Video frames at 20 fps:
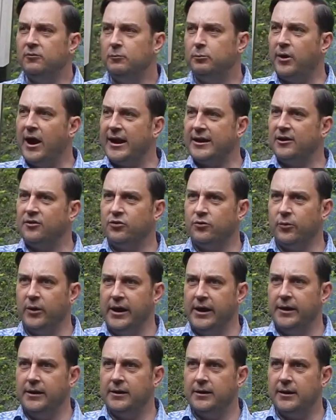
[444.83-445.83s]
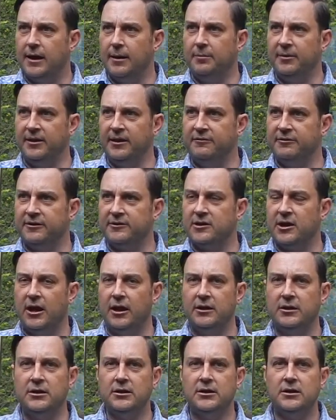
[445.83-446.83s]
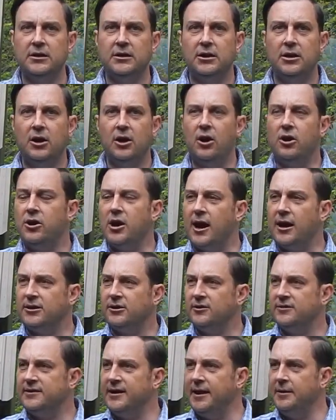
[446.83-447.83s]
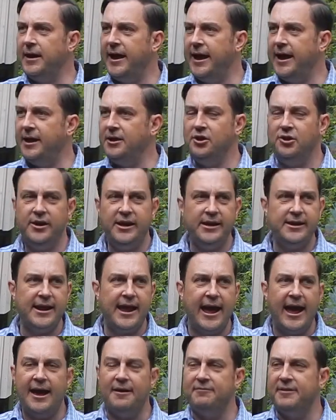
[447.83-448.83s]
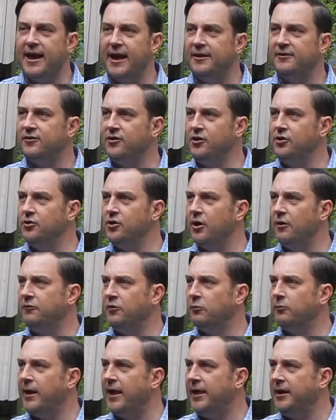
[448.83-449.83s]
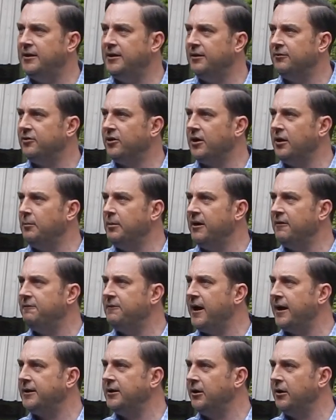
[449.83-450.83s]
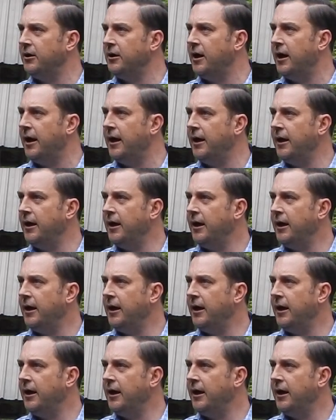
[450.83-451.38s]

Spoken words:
BRCA3, I believe it's called. Her doctor said, Ann, you need to have that so you know if your relatives are going to be affected or not.